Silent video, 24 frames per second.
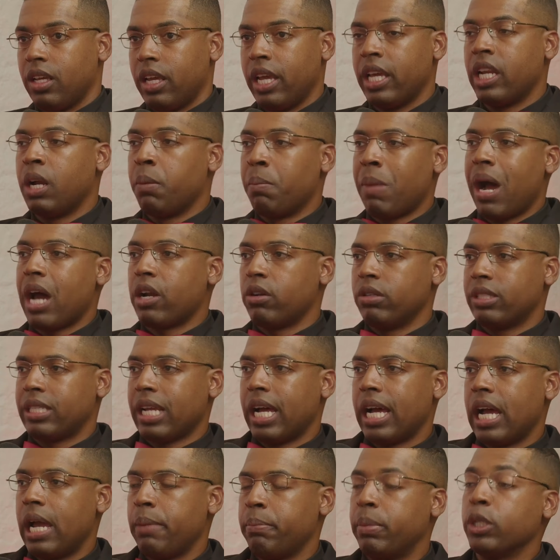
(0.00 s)
in a modern
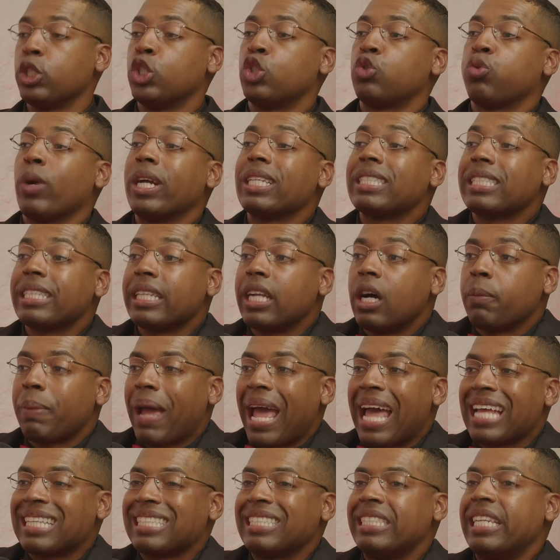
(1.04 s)
time, but dress it up
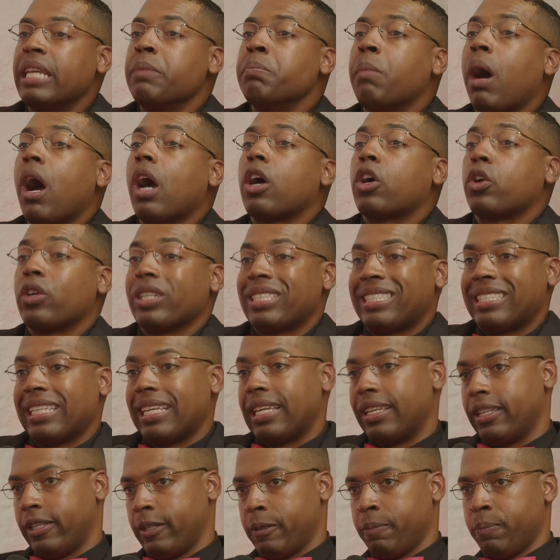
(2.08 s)
as
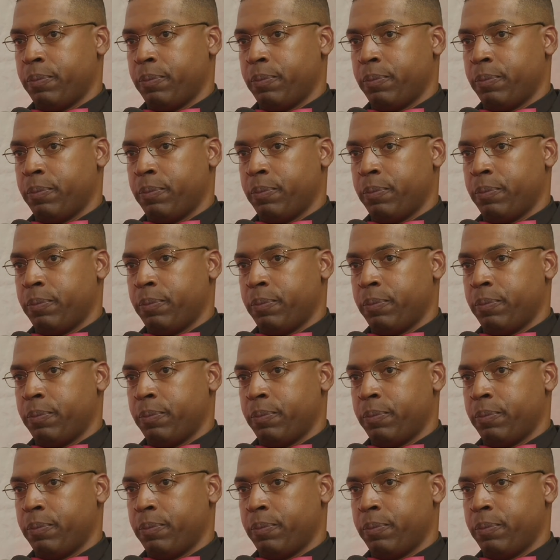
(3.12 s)
democracy.